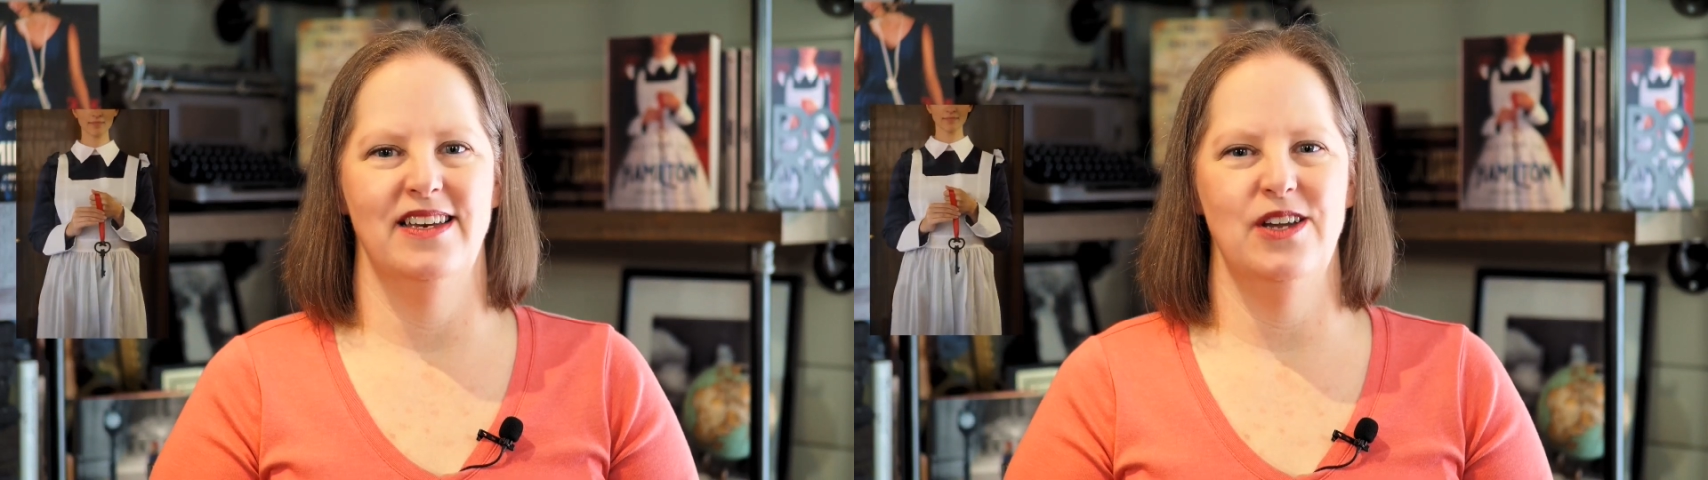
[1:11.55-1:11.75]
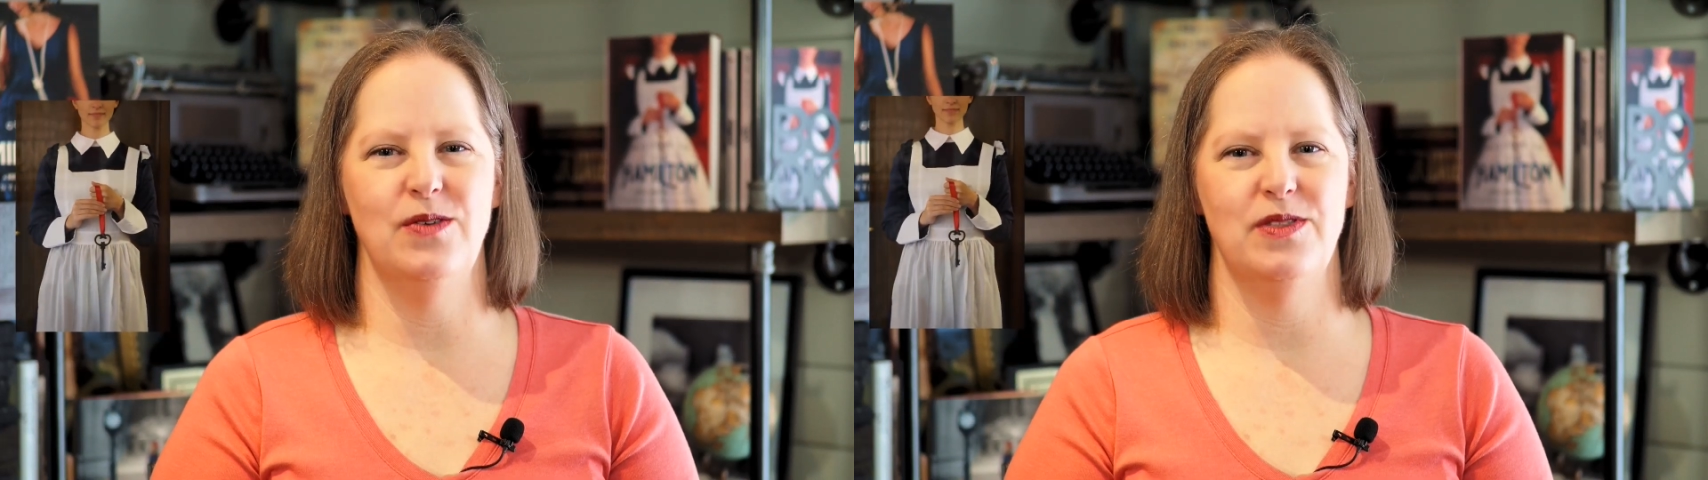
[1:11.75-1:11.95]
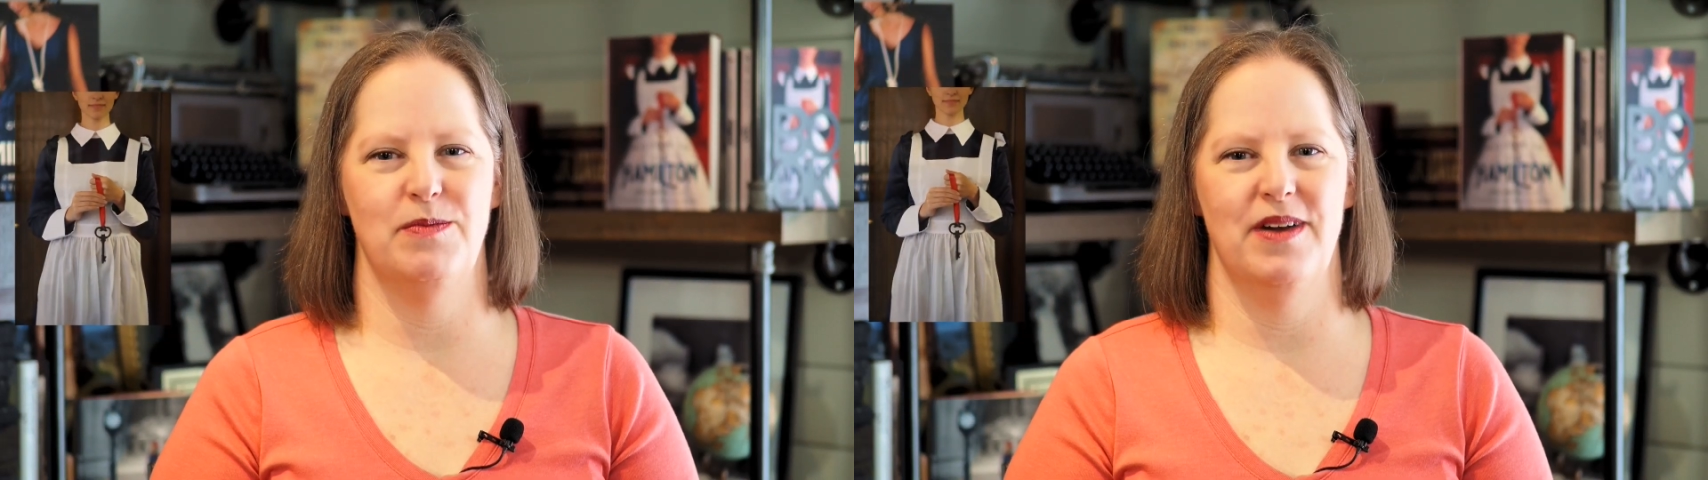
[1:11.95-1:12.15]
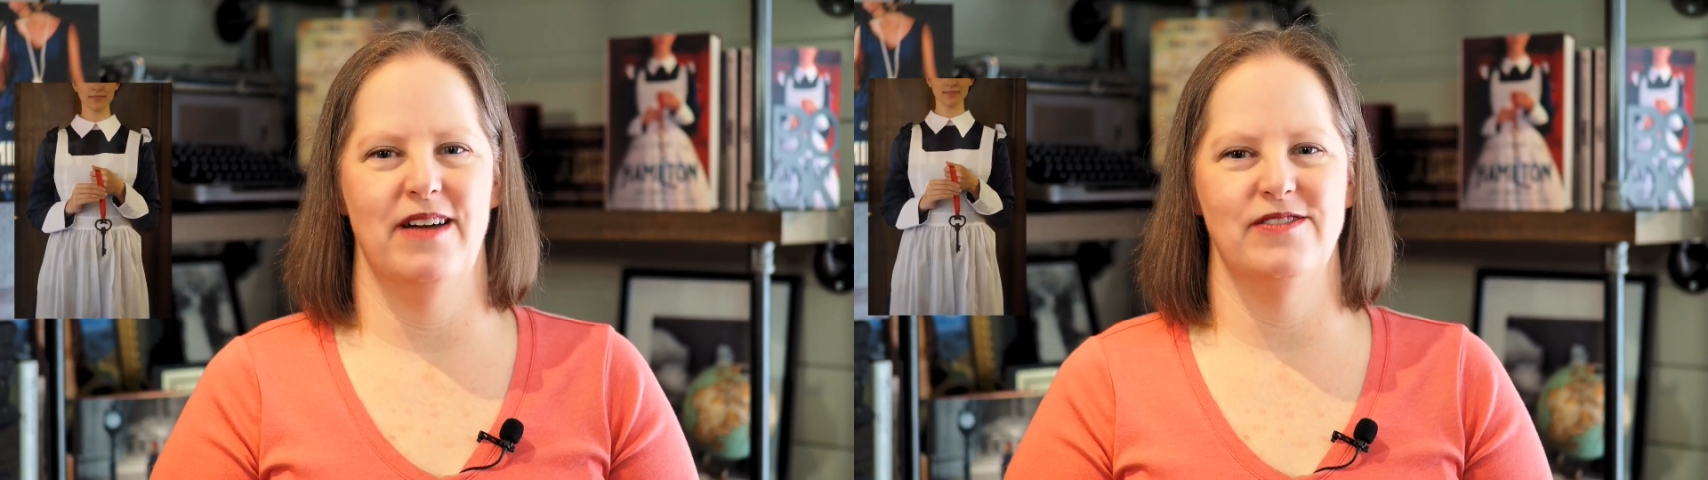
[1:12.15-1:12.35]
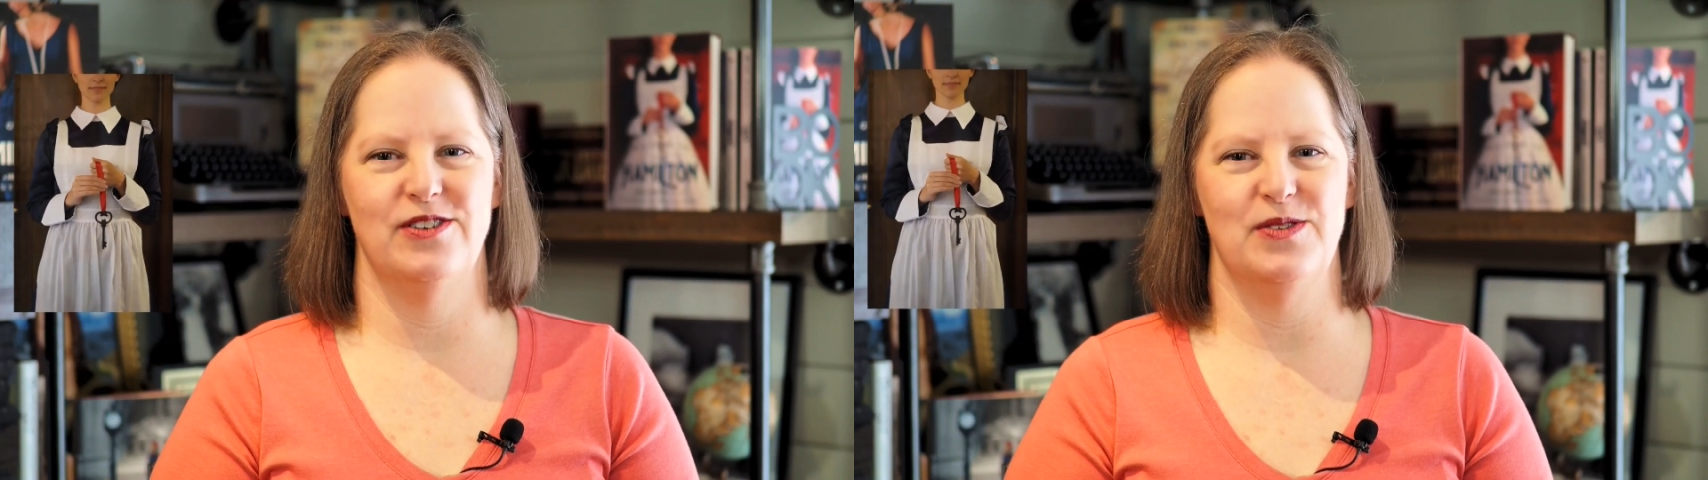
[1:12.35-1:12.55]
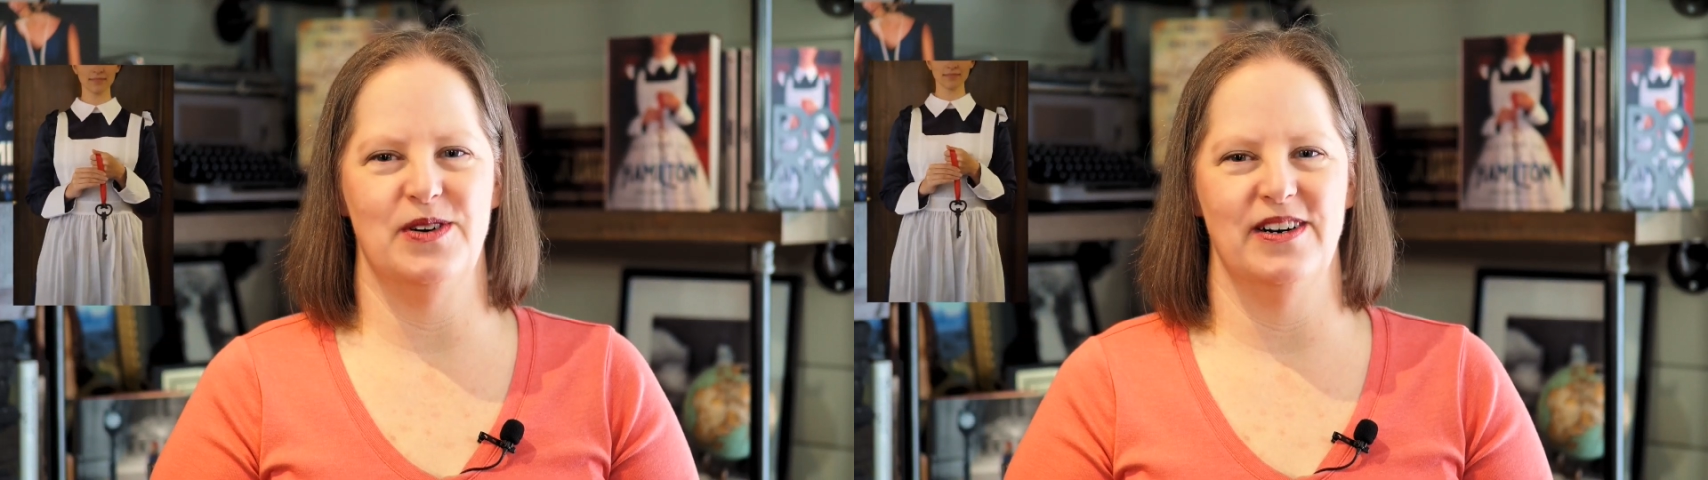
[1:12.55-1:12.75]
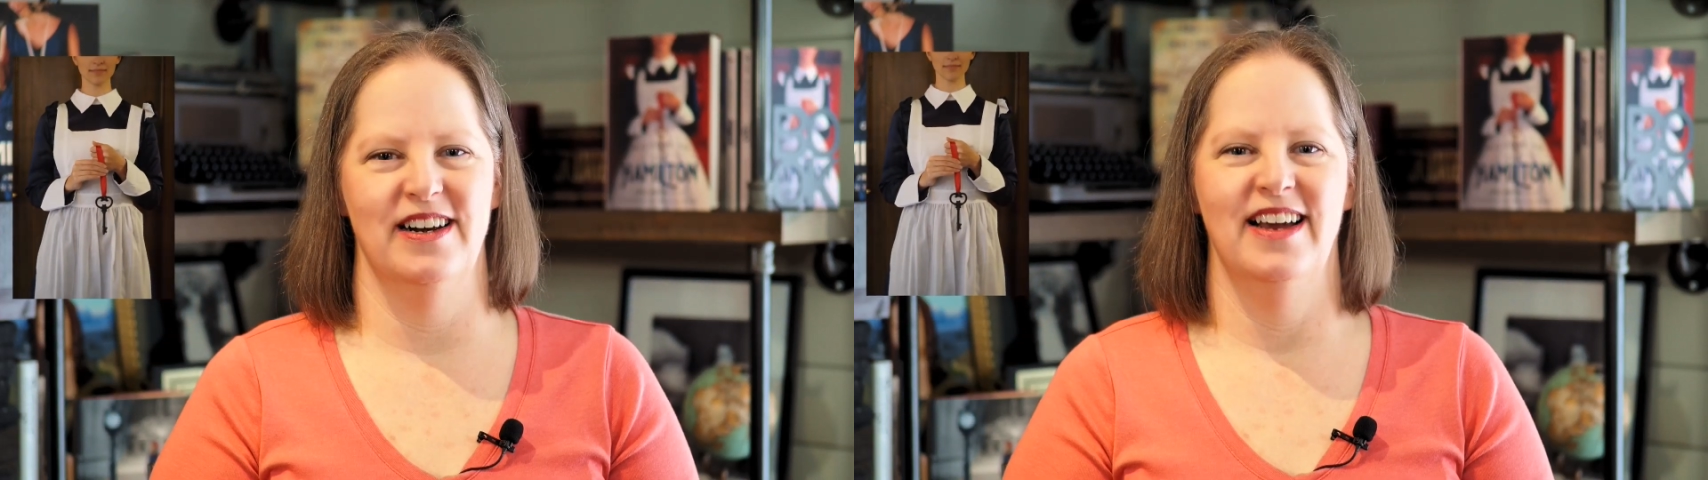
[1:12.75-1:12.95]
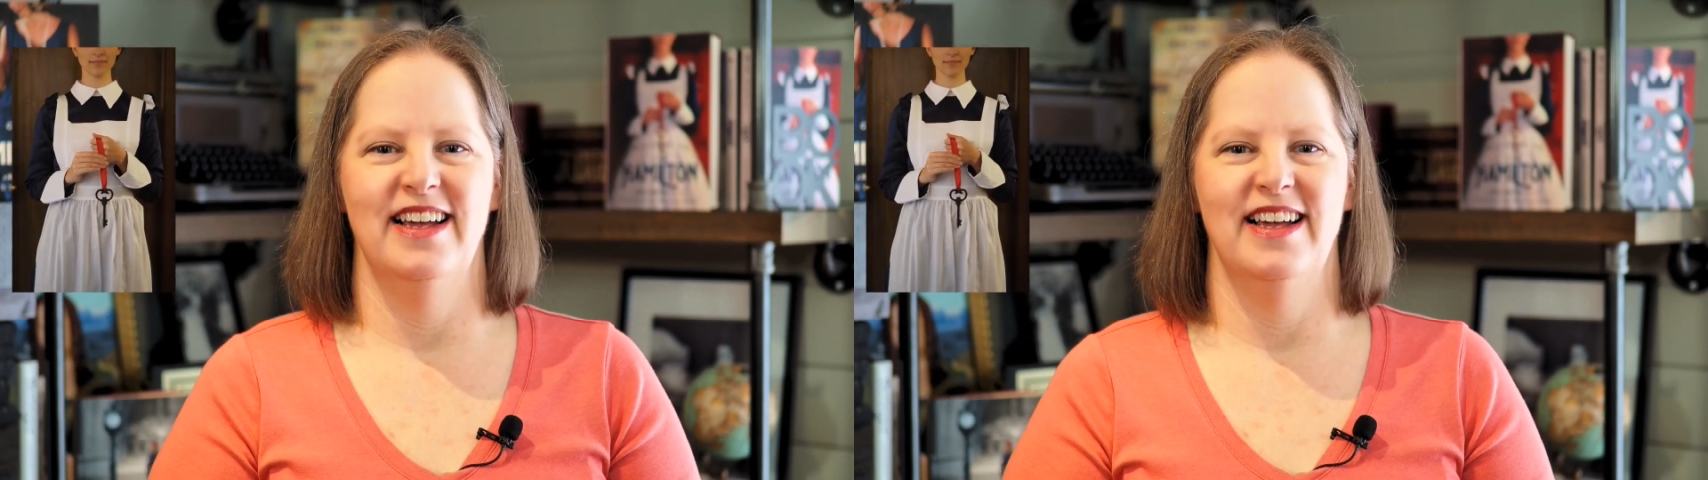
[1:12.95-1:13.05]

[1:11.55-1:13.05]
Note the brown door.